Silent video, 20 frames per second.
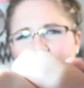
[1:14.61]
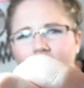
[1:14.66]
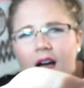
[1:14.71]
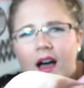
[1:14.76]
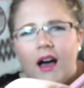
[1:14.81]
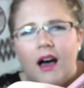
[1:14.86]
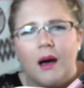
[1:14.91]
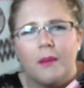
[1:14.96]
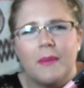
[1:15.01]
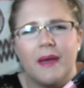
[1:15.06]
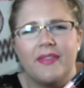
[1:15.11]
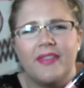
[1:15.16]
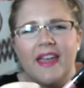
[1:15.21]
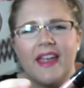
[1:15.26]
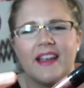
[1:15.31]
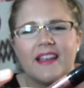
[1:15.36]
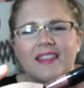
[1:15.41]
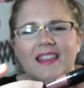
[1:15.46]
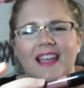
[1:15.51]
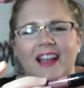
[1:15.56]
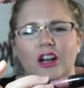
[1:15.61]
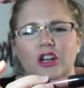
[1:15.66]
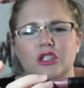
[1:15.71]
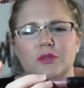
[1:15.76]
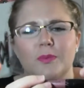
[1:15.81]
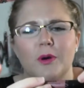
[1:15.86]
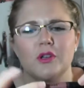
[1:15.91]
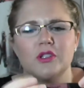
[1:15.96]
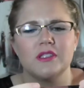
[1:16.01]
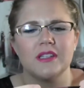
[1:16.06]
Um, and they like are
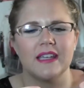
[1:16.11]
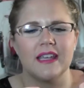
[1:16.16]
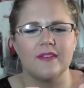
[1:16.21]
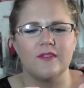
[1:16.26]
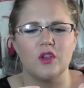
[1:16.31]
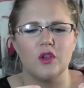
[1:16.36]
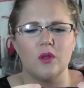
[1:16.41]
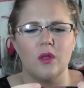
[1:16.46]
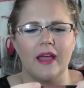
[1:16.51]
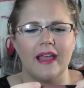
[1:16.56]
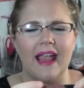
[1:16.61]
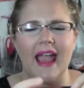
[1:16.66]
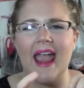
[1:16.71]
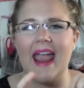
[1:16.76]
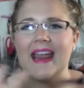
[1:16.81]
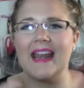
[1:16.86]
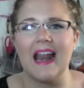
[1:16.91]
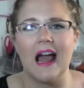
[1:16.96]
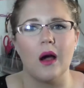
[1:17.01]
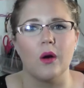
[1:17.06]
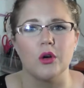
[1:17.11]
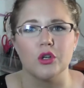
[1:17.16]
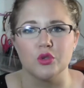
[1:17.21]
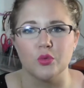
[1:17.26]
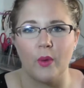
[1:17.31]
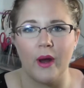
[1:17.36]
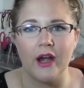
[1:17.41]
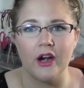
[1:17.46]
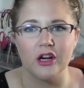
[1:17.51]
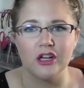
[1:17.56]
supposed to give you like eight hours
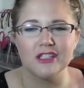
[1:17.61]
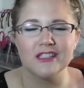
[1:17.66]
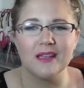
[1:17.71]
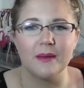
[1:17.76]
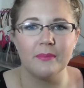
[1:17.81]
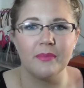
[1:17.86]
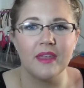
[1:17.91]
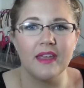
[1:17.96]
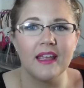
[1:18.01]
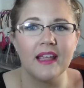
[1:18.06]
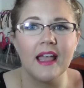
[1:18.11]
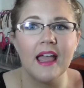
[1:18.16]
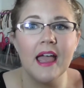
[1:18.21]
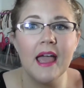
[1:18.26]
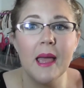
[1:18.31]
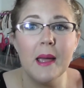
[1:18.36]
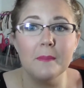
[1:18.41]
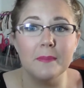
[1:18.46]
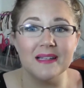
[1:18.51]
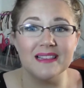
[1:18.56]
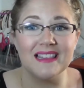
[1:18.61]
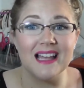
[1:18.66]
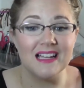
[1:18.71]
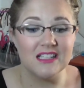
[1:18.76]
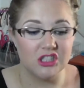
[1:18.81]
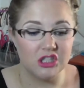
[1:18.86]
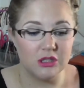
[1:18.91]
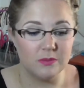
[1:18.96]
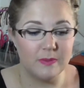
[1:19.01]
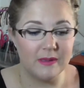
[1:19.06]
wear or something but
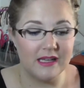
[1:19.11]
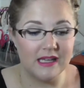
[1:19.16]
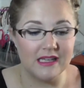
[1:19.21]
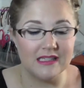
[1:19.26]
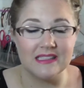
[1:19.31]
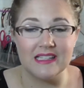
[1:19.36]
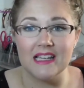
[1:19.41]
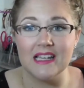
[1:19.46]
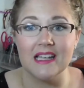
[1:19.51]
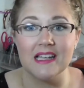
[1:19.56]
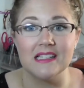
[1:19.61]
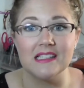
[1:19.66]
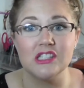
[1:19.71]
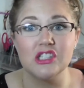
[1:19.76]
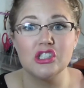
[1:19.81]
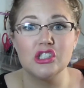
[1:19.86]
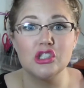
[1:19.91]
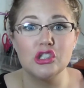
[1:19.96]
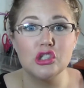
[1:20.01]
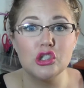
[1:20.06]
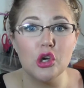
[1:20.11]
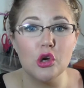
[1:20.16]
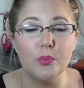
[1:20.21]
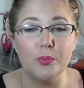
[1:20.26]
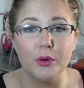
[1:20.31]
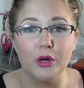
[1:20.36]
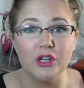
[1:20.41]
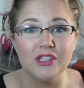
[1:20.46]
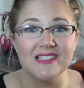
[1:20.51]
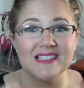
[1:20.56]
that's just because it's
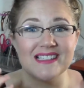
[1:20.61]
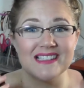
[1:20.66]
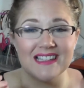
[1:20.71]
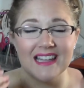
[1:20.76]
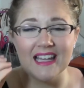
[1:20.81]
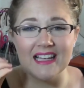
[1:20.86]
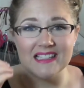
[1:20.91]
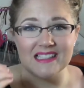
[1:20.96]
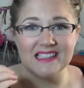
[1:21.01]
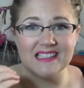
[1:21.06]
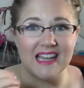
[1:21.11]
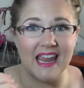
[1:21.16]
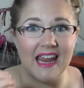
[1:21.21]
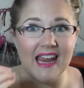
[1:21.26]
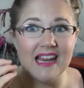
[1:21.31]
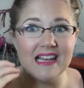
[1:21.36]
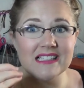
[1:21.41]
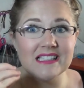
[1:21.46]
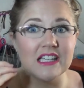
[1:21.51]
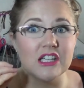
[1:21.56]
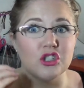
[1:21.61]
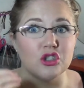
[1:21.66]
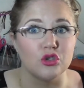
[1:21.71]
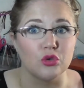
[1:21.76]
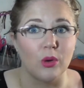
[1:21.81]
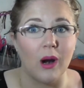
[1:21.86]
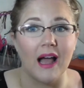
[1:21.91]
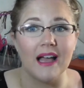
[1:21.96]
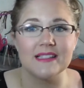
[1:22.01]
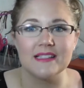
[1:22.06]
super like stains and
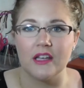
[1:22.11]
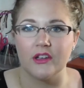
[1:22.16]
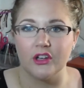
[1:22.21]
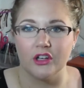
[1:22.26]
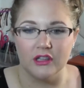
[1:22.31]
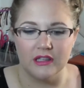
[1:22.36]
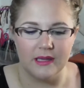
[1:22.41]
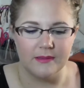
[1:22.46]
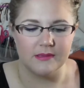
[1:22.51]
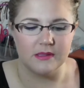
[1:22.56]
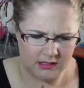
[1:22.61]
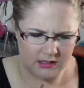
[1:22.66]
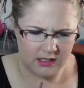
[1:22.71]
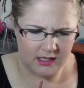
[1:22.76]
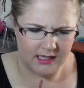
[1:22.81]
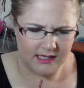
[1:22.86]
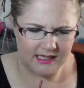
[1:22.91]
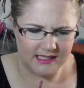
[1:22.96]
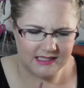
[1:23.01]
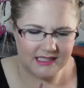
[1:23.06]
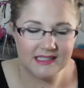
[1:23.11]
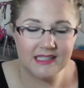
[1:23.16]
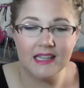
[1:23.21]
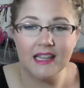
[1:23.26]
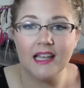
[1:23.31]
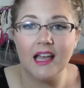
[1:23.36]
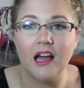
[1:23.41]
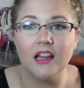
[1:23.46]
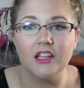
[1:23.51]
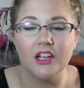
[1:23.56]
dries out your lips this is in
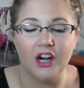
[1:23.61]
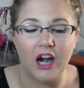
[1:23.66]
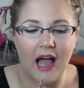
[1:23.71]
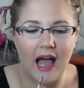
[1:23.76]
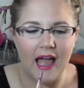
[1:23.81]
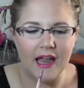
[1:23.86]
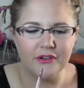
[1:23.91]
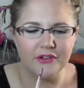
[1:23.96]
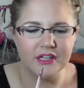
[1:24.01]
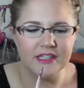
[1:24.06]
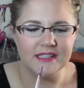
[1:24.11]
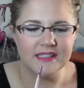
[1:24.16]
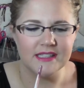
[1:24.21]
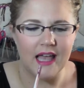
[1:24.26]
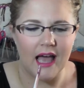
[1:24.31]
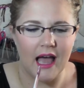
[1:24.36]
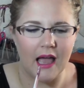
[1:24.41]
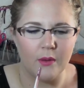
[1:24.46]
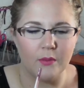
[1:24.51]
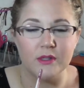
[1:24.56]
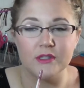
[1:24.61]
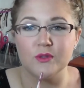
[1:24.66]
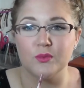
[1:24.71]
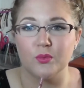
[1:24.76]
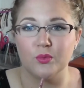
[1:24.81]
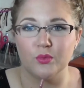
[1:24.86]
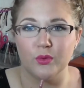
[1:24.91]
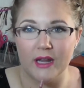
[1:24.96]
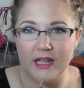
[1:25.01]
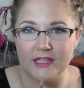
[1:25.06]
the color Iris I Was
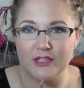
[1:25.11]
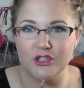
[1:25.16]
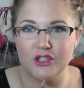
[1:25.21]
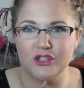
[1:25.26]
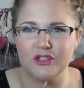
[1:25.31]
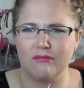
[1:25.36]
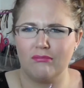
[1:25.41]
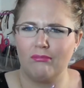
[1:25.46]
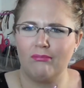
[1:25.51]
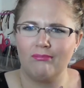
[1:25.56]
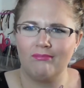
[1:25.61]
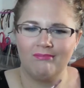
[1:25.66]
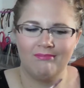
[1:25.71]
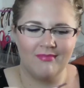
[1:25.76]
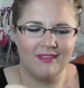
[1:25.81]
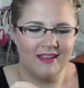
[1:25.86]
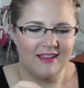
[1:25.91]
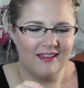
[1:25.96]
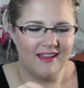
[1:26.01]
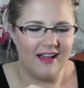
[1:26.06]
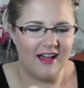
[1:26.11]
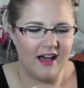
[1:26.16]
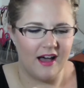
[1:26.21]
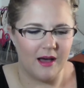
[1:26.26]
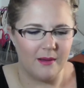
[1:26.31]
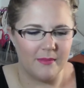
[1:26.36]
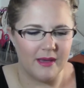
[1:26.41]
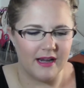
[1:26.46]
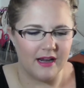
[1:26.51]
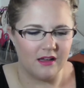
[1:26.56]
Rich
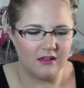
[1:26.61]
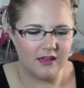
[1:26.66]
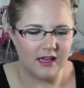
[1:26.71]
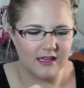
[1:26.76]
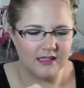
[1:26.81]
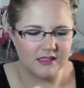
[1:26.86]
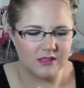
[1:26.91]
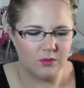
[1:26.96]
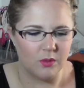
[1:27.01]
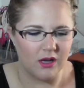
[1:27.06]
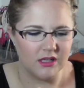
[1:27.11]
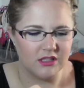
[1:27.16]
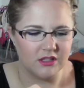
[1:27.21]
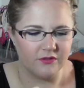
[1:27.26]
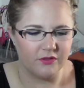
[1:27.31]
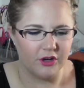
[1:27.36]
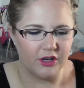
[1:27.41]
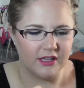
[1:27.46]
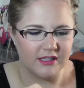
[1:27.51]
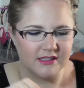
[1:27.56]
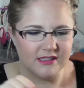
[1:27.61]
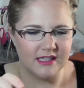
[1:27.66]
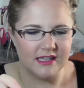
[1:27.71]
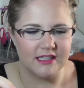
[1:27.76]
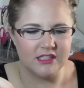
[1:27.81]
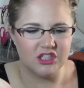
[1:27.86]
um, and I'll kind of swatch it for you can see.